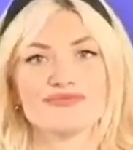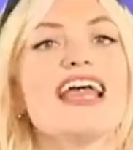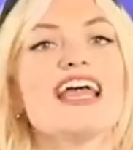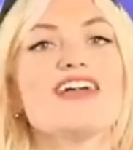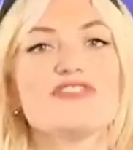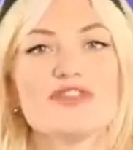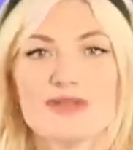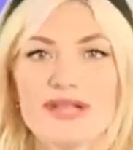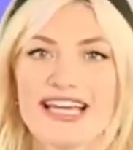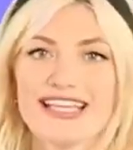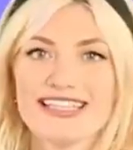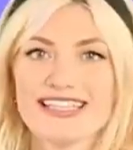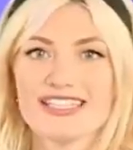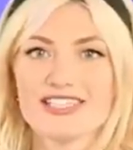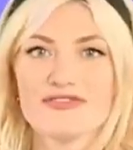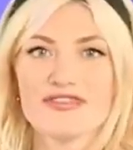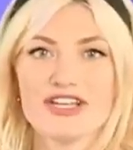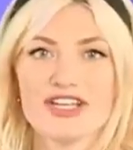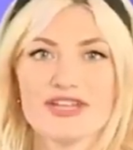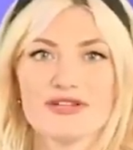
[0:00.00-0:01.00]
If you like
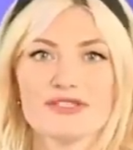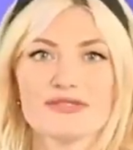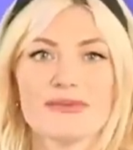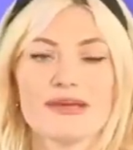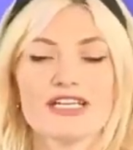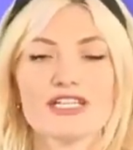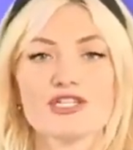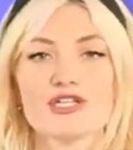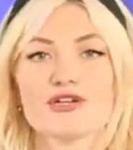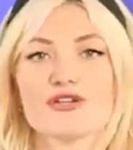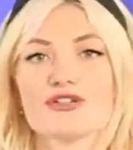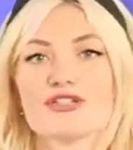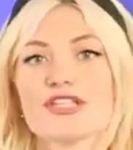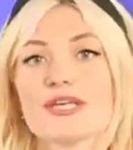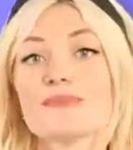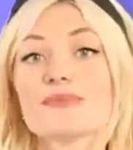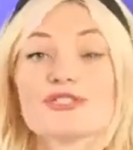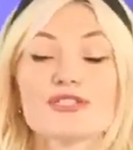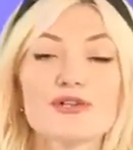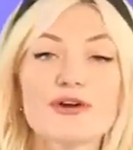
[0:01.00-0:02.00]
these videos, make sure you're
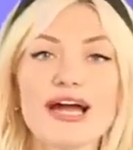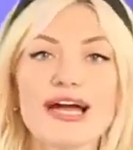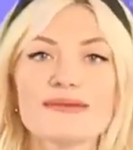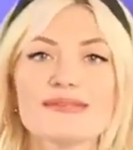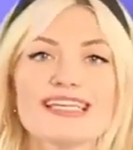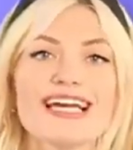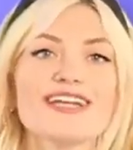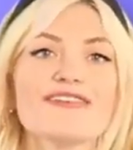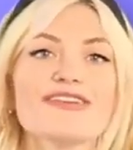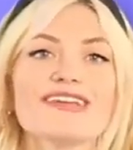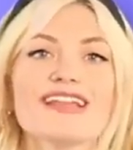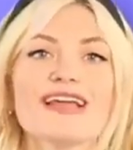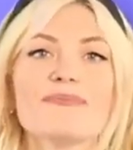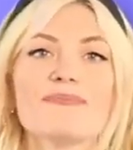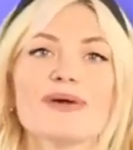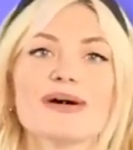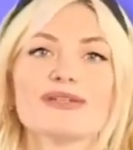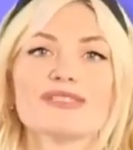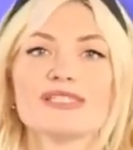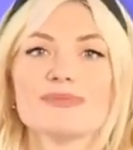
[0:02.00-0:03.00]
subscribed and ring that
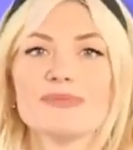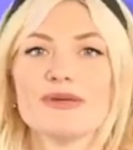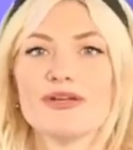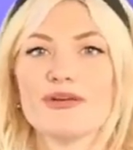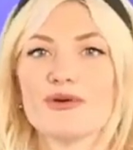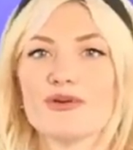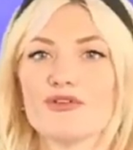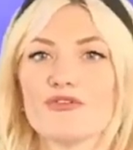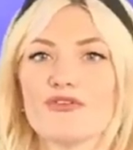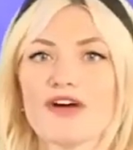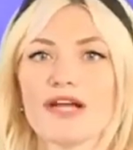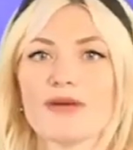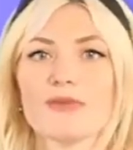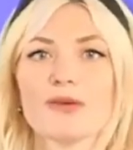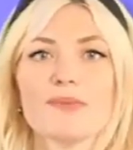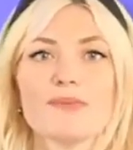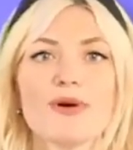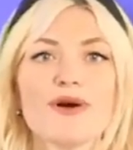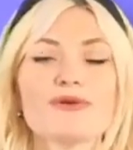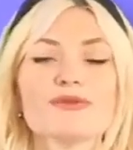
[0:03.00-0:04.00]
bell to be notified when
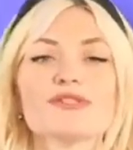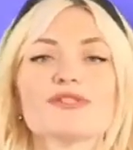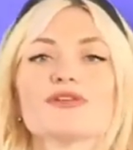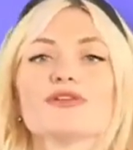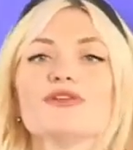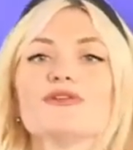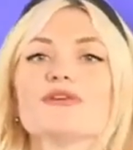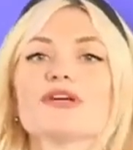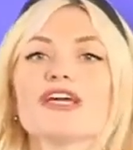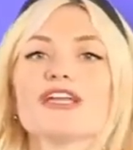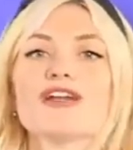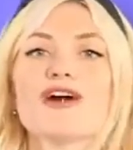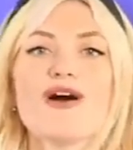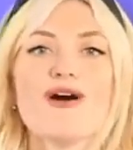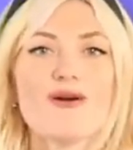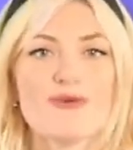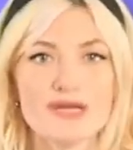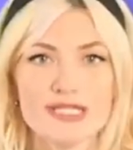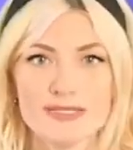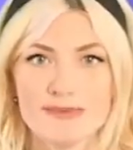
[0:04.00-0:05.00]
we post so you can
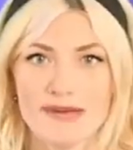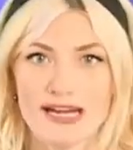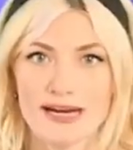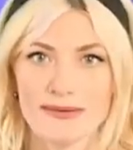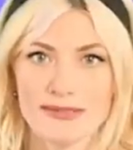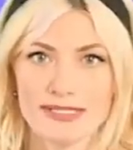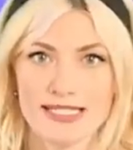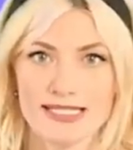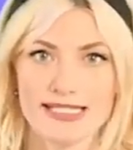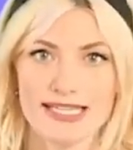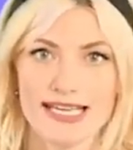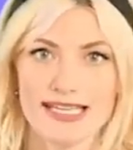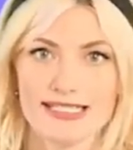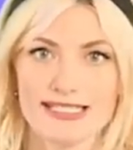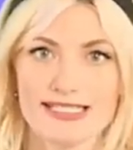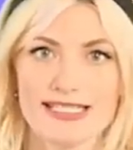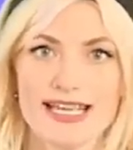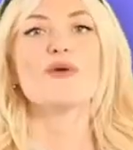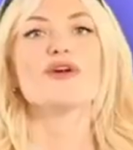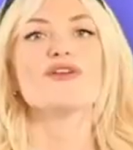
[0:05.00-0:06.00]
always be up to
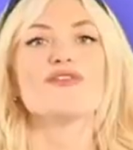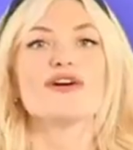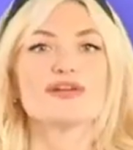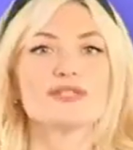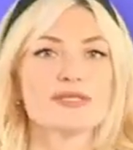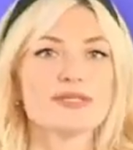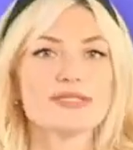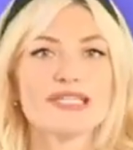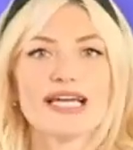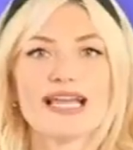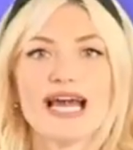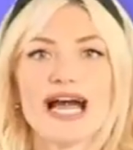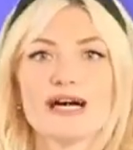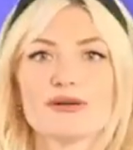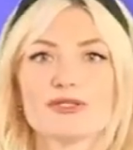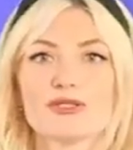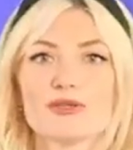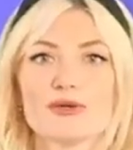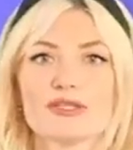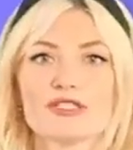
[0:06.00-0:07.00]
date. We've also done
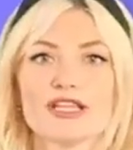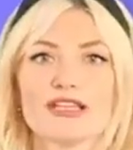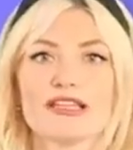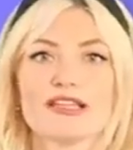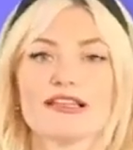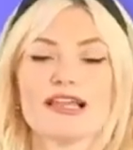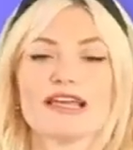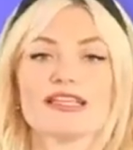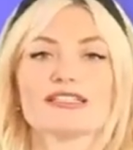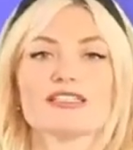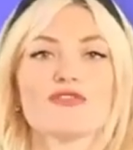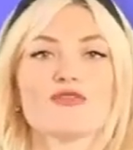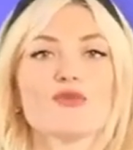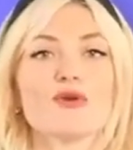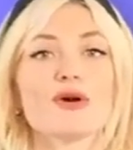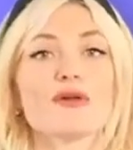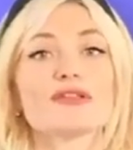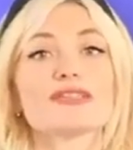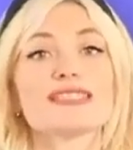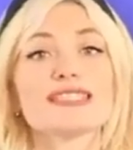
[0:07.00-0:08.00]
house tours on the likes of
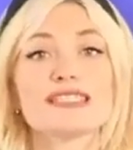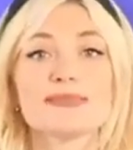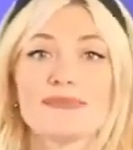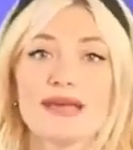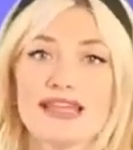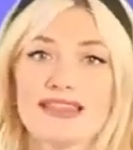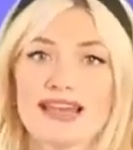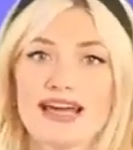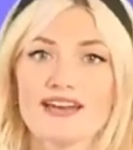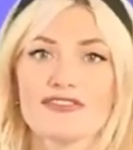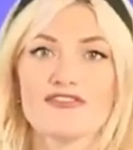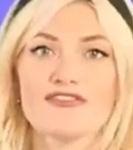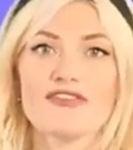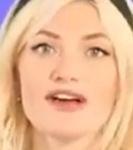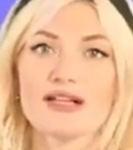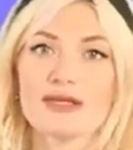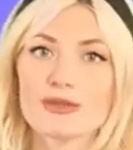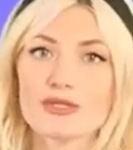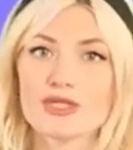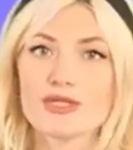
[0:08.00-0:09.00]
Will Smith and
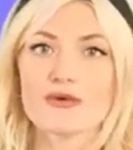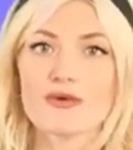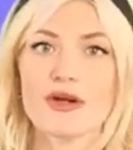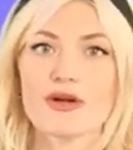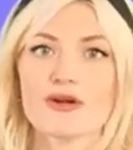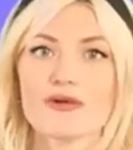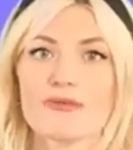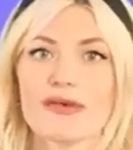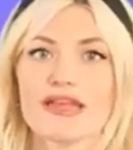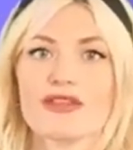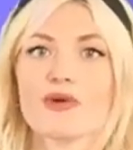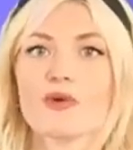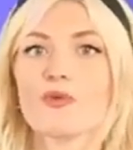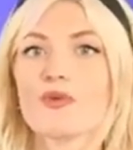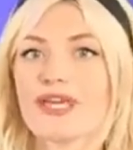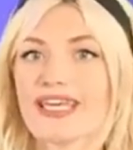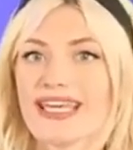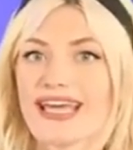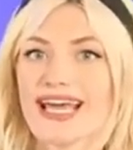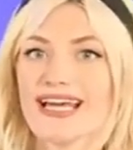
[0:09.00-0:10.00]
fellow Toronto man The
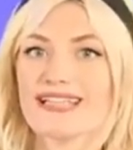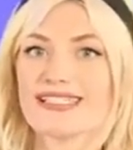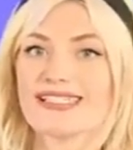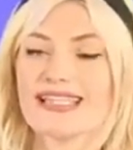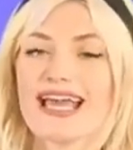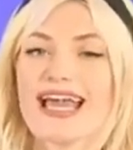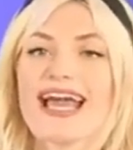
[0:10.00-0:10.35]
Weeknd,